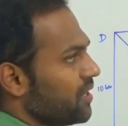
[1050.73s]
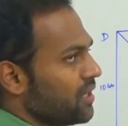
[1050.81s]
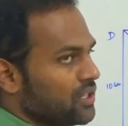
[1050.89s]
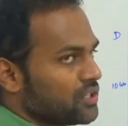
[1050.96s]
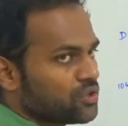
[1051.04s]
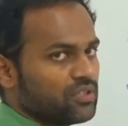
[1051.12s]

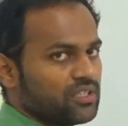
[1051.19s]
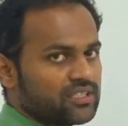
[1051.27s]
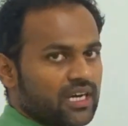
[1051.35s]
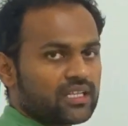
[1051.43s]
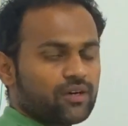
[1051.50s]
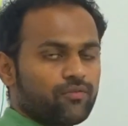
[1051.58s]
So these
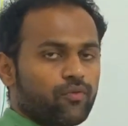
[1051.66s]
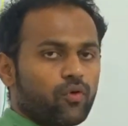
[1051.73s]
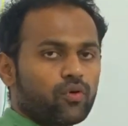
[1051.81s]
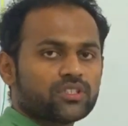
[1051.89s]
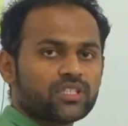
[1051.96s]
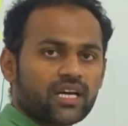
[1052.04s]
are the
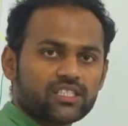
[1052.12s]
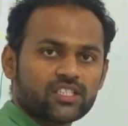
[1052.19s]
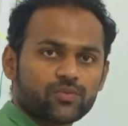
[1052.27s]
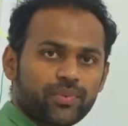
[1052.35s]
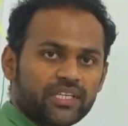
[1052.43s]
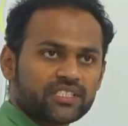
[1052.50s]
4 charges
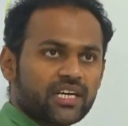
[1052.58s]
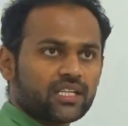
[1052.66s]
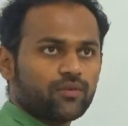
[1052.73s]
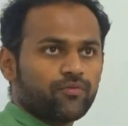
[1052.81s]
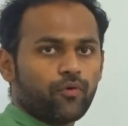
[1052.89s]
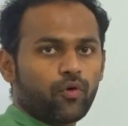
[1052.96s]
placed at
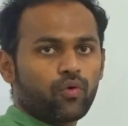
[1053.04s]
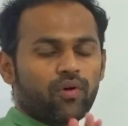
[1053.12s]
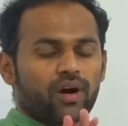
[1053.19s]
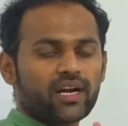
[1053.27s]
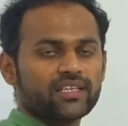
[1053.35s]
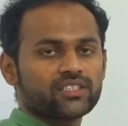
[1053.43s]
the 4
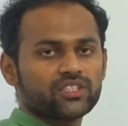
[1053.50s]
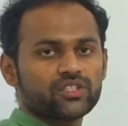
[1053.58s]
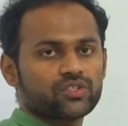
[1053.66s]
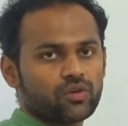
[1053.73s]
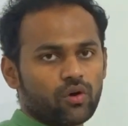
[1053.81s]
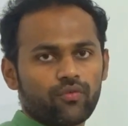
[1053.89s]

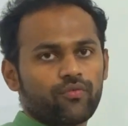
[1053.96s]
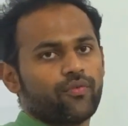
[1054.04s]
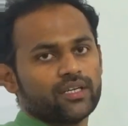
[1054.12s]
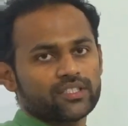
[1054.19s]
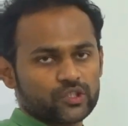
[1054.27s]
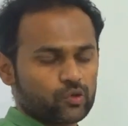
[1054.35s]
vertices of
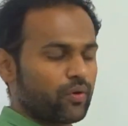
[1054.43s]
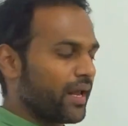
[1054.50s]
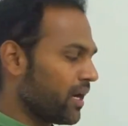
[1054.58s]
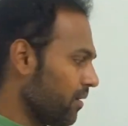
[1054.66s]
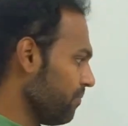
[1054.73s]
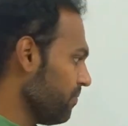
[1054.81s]
a
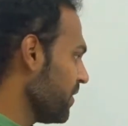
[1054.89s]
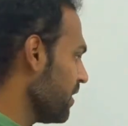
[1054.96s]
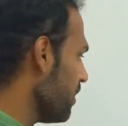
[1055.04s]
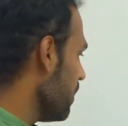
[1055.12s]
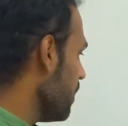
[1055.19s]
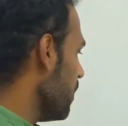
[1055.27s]
square.
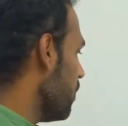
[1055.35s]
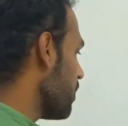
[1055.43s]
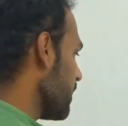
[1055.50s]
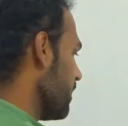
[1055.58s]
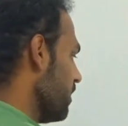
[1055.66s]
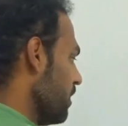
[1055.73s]

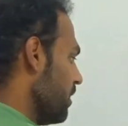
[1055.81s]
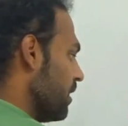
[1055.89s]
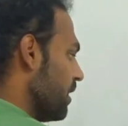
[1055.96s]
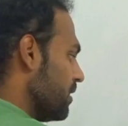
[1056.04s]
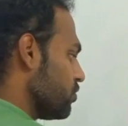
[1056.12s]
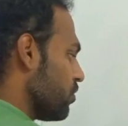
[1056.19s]
Okay.
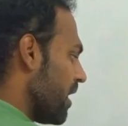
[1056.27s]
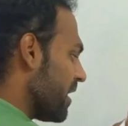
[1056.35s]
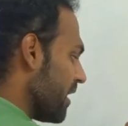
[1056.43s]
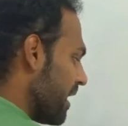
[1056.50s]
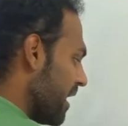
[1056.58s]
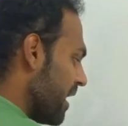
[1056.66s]
So
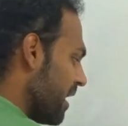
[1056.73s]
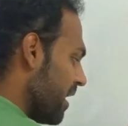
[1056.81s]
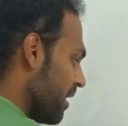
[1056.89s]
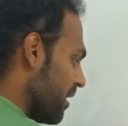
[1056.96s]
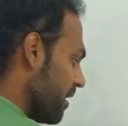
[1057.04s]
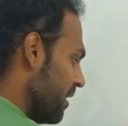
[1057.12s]
at
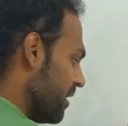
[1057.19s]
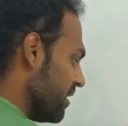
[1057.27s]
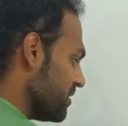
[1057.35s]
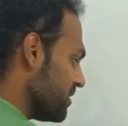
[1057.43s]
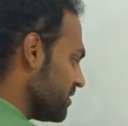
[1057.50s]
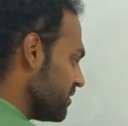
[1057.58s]
A, it
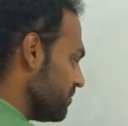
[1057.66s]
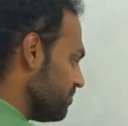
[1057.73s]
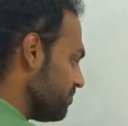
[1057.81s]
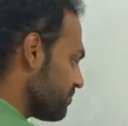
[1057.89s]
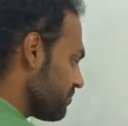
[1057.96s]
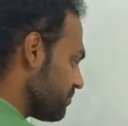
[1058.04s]
is
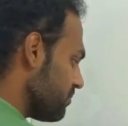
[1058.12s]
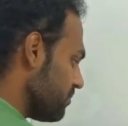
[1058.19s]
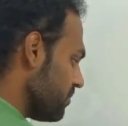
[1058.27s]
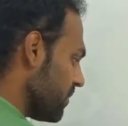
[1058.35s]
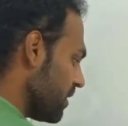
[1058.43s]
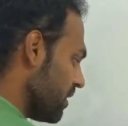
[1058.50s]

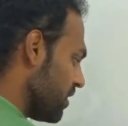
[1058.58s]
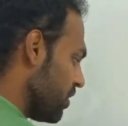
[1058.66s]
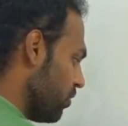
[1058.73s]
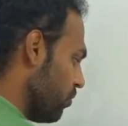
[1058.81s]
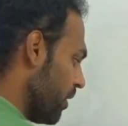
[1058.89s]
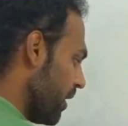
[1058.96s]

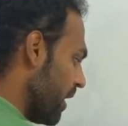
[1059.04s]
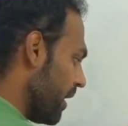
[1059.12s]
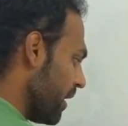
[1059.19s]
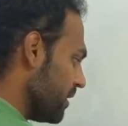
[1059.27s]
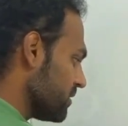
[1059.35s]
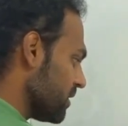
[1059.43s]

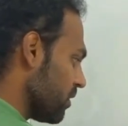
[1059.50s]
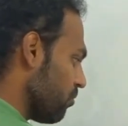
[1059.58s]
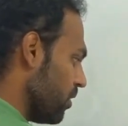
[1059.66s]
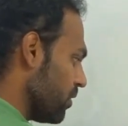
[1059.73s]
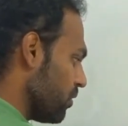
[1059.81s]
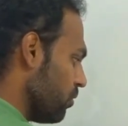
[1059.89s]
QA is
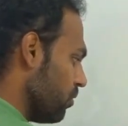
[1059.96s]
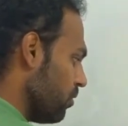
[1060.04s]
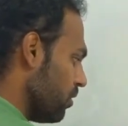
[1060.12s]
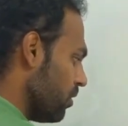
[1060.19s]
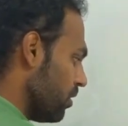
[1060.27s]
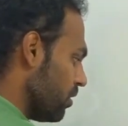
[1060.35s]
equal
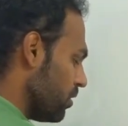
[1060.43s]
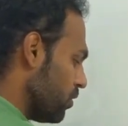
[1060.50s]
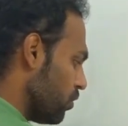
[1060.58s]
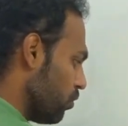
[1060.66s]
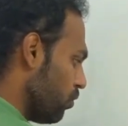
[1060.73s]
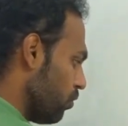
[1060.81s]
to
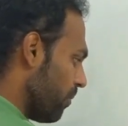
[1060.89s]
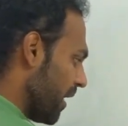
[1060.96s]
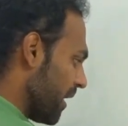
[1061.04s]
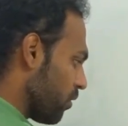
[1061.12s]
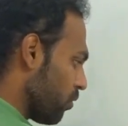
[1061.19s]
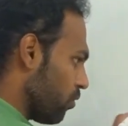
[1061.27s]
2
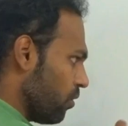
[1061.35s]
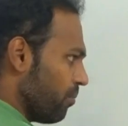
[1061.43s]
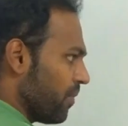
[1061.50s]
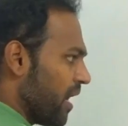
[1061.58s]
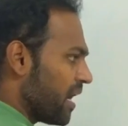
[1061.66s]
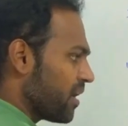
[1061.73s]

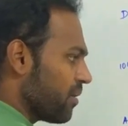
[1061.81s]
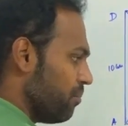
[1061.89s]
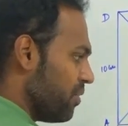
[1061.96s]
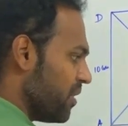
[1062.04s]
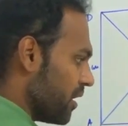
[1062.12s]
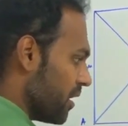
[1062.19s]
microcoulomb. At
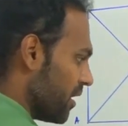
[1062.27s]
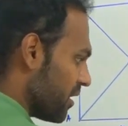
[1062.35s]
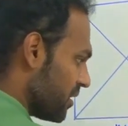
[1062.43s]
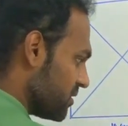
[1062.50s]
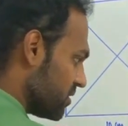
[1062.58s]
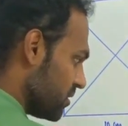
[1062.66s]
B, it
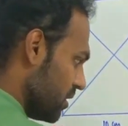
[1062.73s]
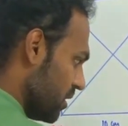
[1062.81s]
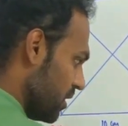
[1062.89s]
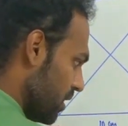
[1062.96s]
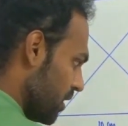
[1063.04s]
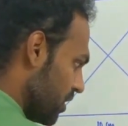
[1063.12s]
is
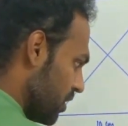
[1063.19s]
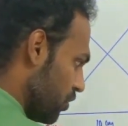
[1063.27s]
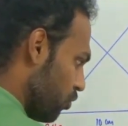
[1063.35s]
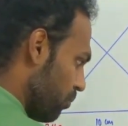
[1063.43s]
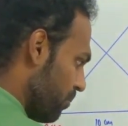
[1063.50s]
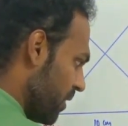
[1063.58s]

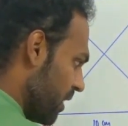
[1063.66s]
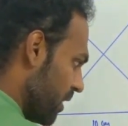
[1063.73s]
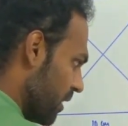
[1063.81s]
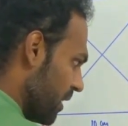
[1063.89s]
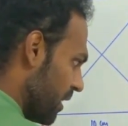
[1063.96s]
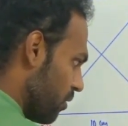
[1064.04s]

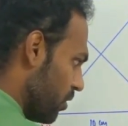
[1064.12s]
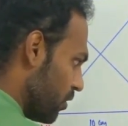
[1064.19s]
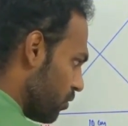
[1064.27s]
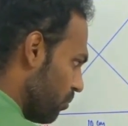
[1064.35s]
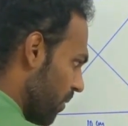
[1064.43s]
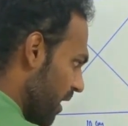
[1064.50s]
QB equal
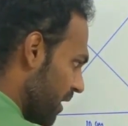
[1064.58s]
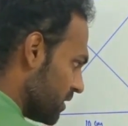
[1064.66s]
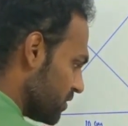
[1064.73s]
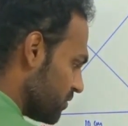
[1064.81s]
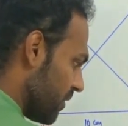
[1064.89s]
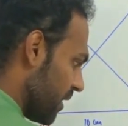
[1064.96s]
to
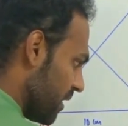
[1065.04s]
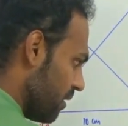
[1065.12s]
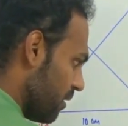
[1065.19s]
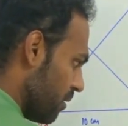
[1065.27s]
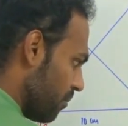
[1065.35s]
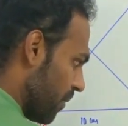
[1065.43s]
minus 5
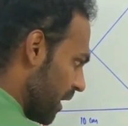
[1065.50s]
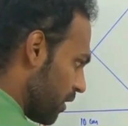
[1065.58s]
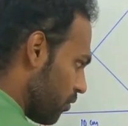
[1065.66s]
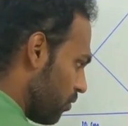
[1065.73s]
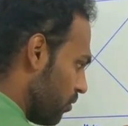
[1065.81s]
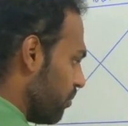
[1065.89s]

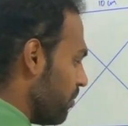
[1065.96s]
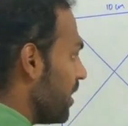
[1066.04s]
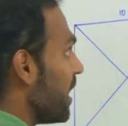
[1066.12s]
microcoulomb.